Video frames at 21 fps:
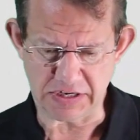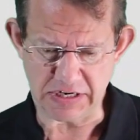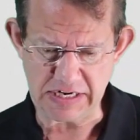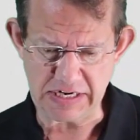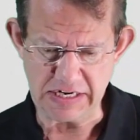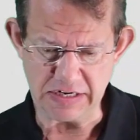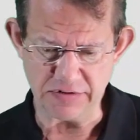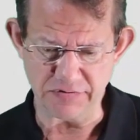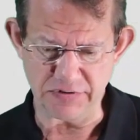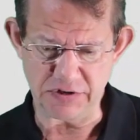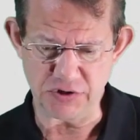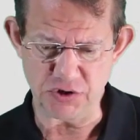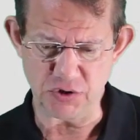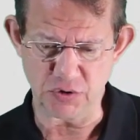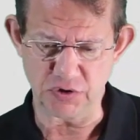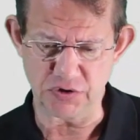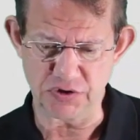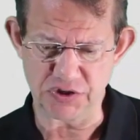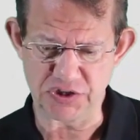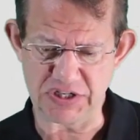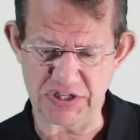individual
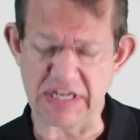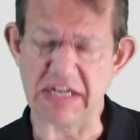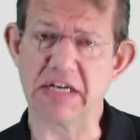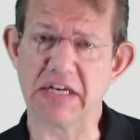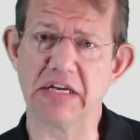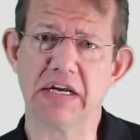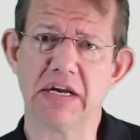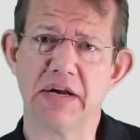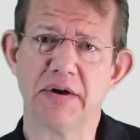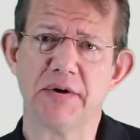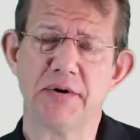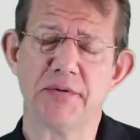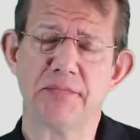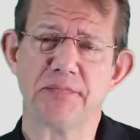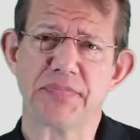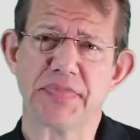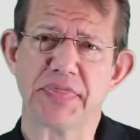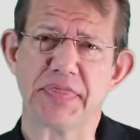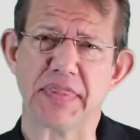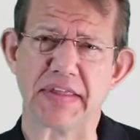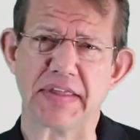who said
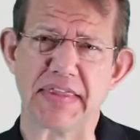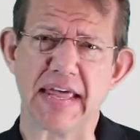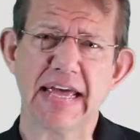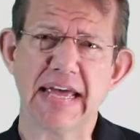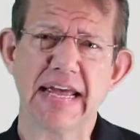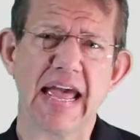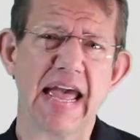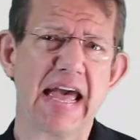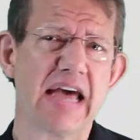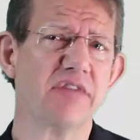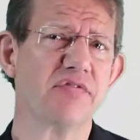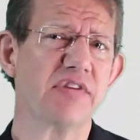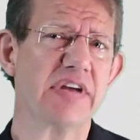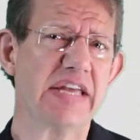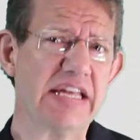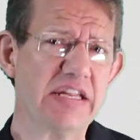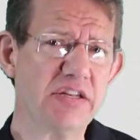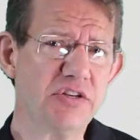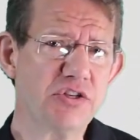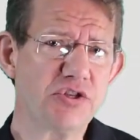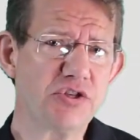that they have
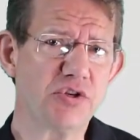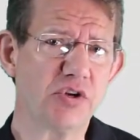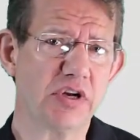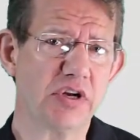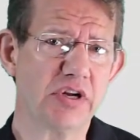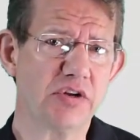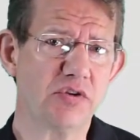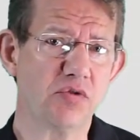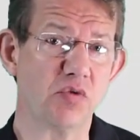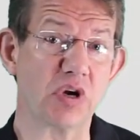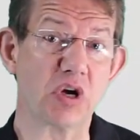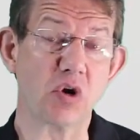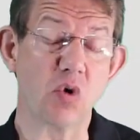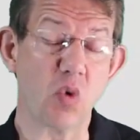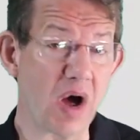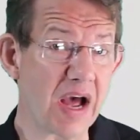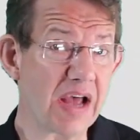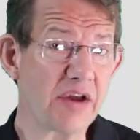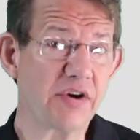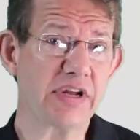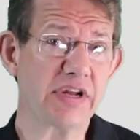insulin
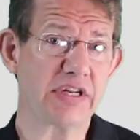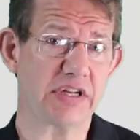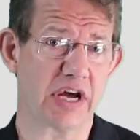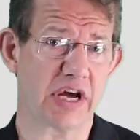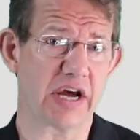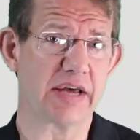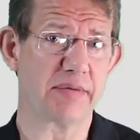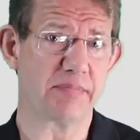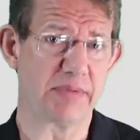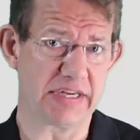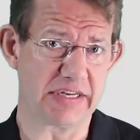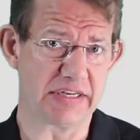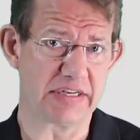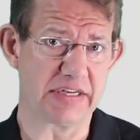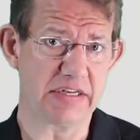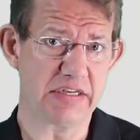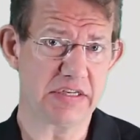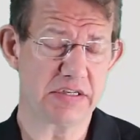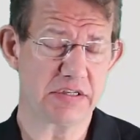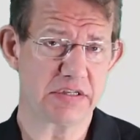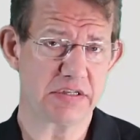requiring
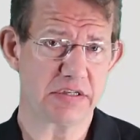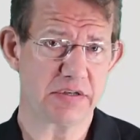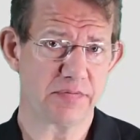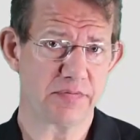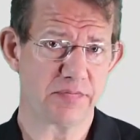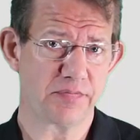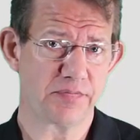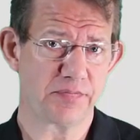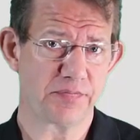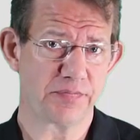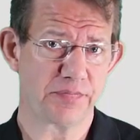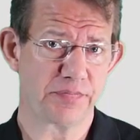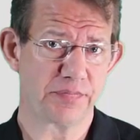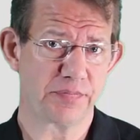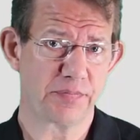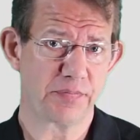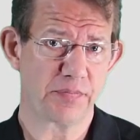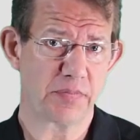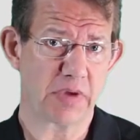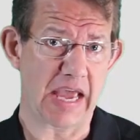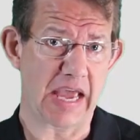diabetes,
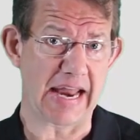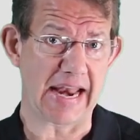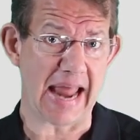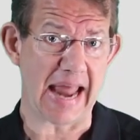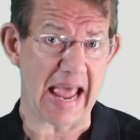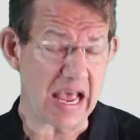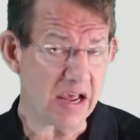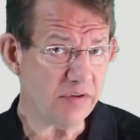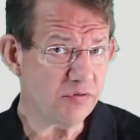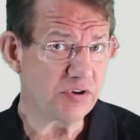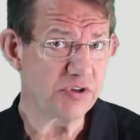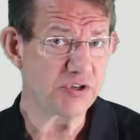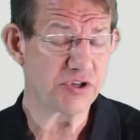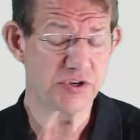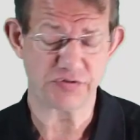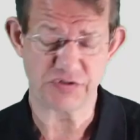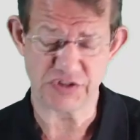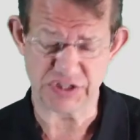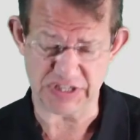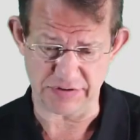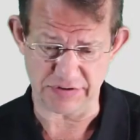an average of
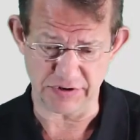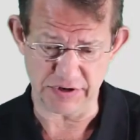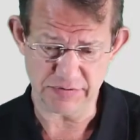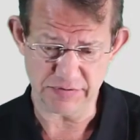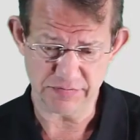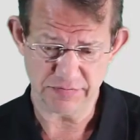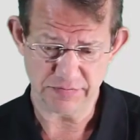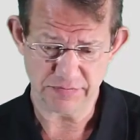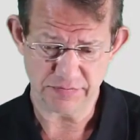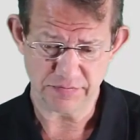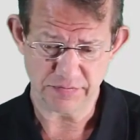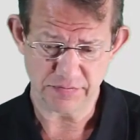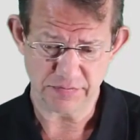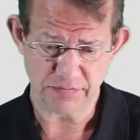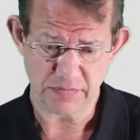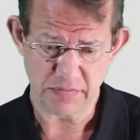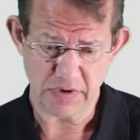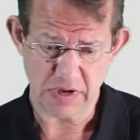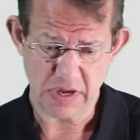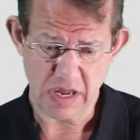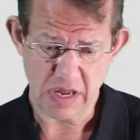7,
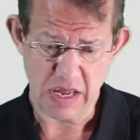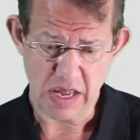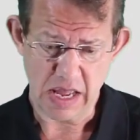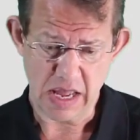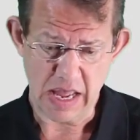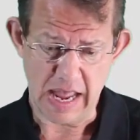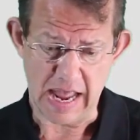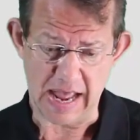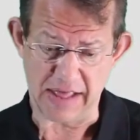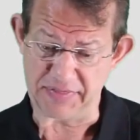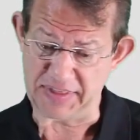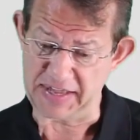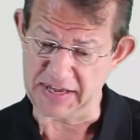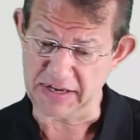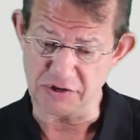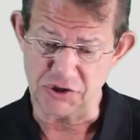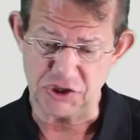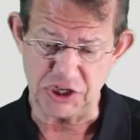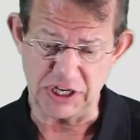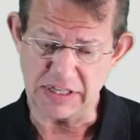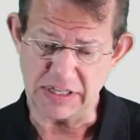and they
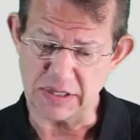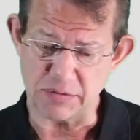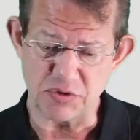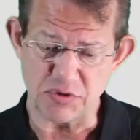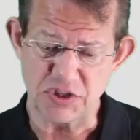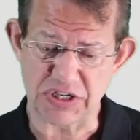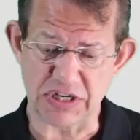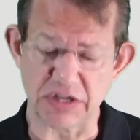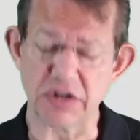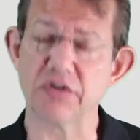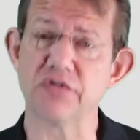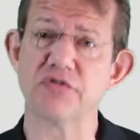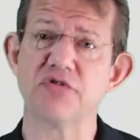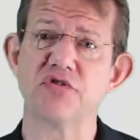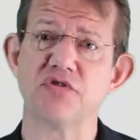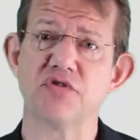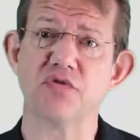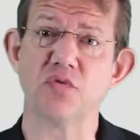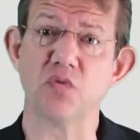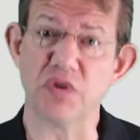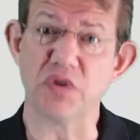inject themselves
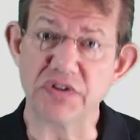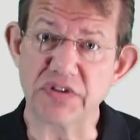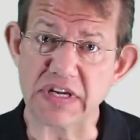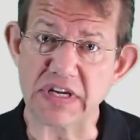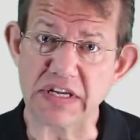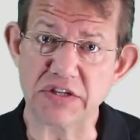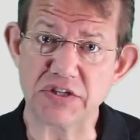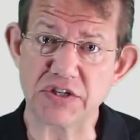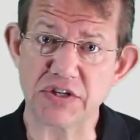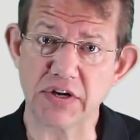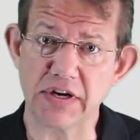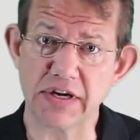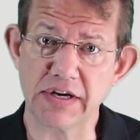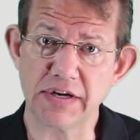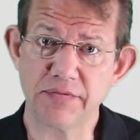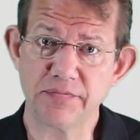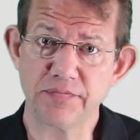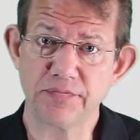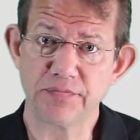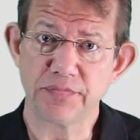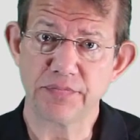with
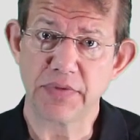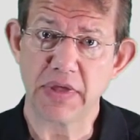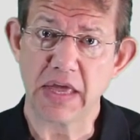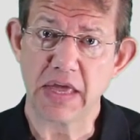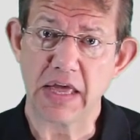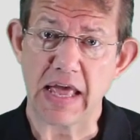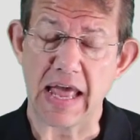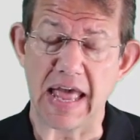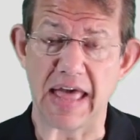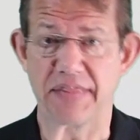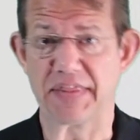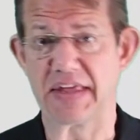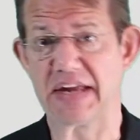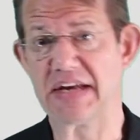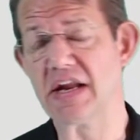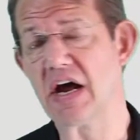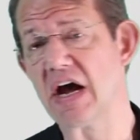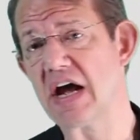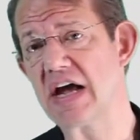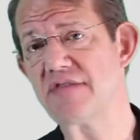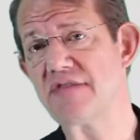insulin and they
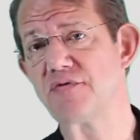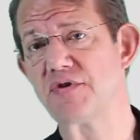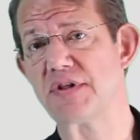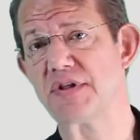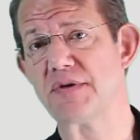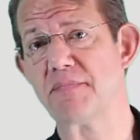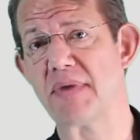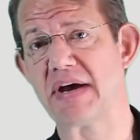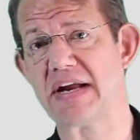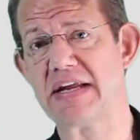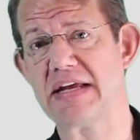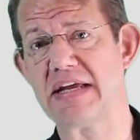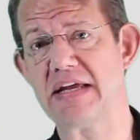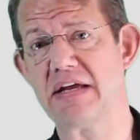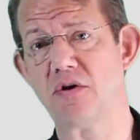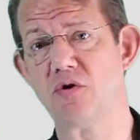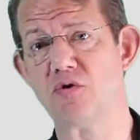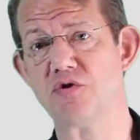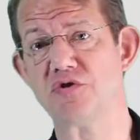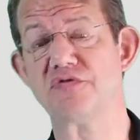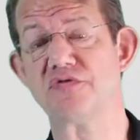dive with a buddy
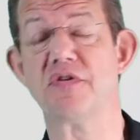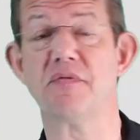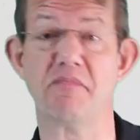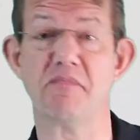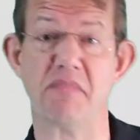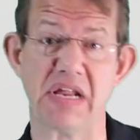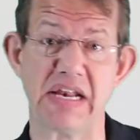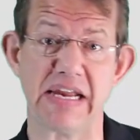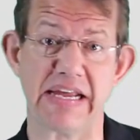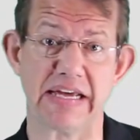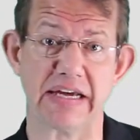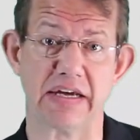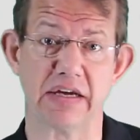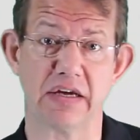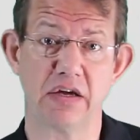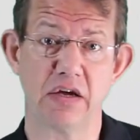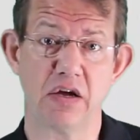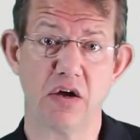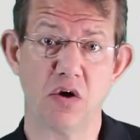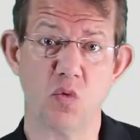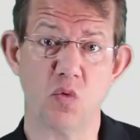who's familiar
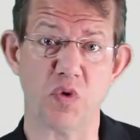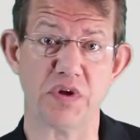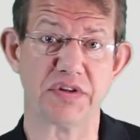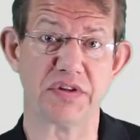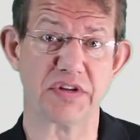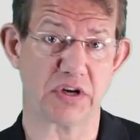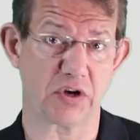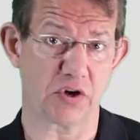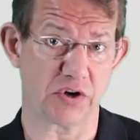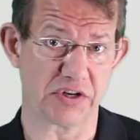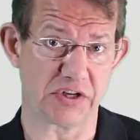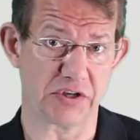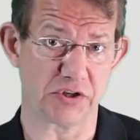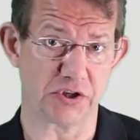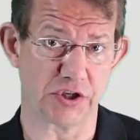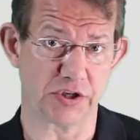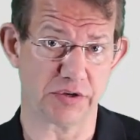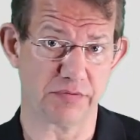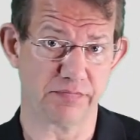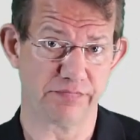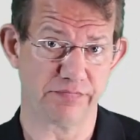with the
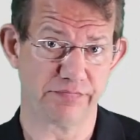condition.